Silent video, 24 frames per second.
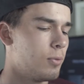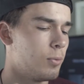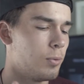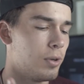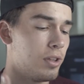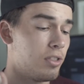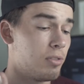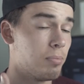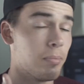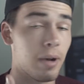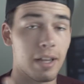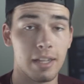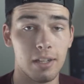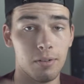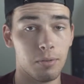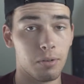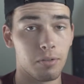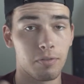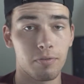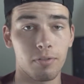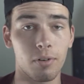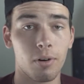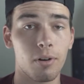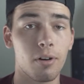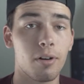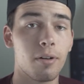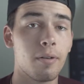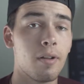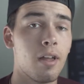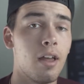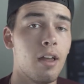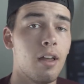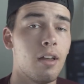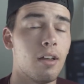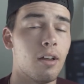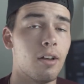with my Hero 4.
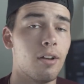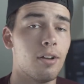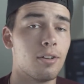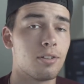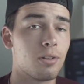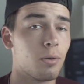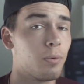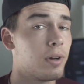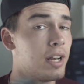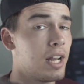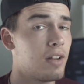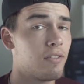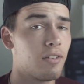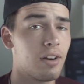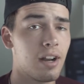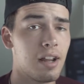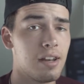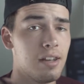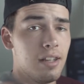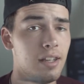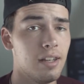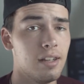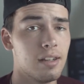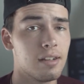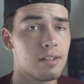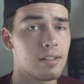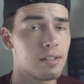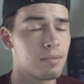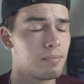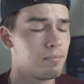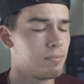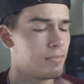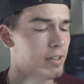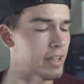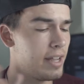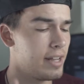So whenever I need it,
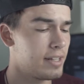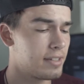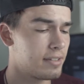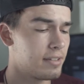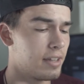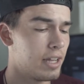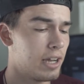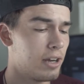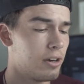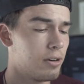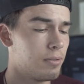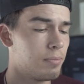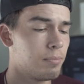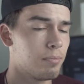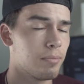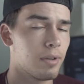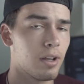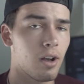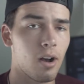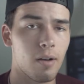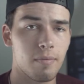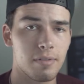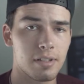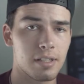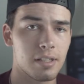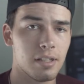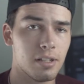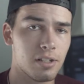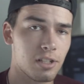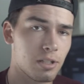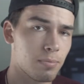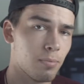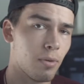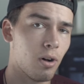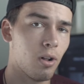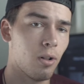it's there. Obviously
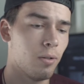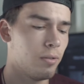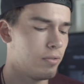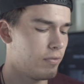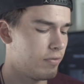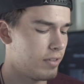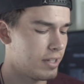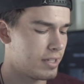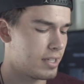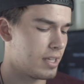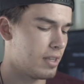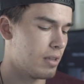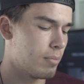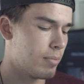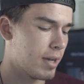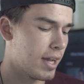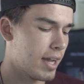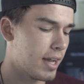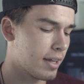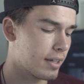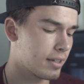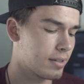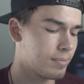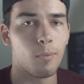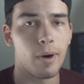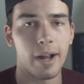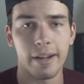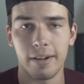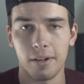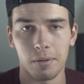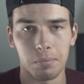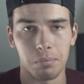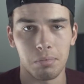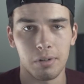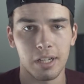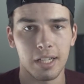it's small, fits in the bag. Why
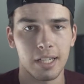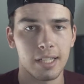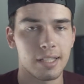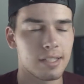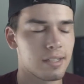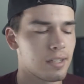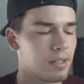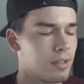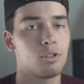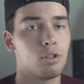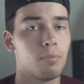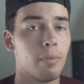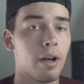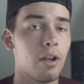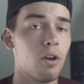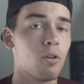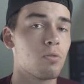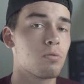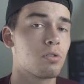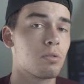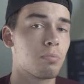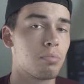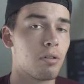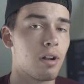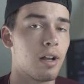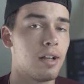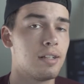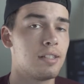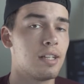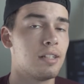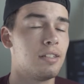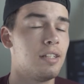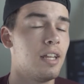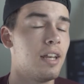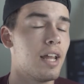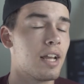not bring it? To my own
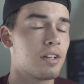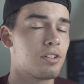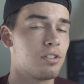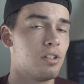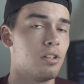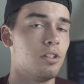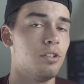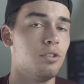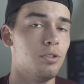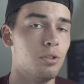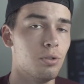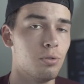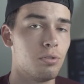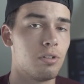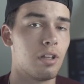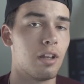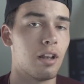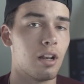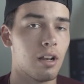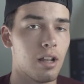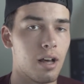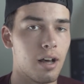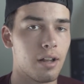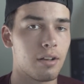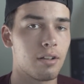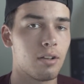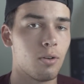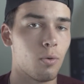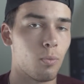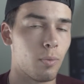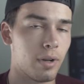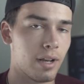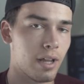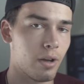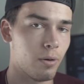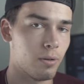surprise, I did actually use it a lot
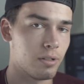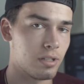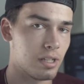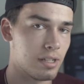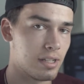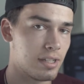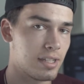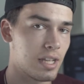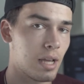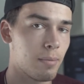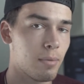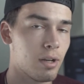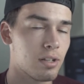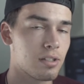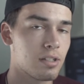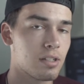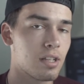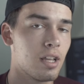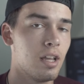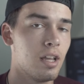when I was in Samos.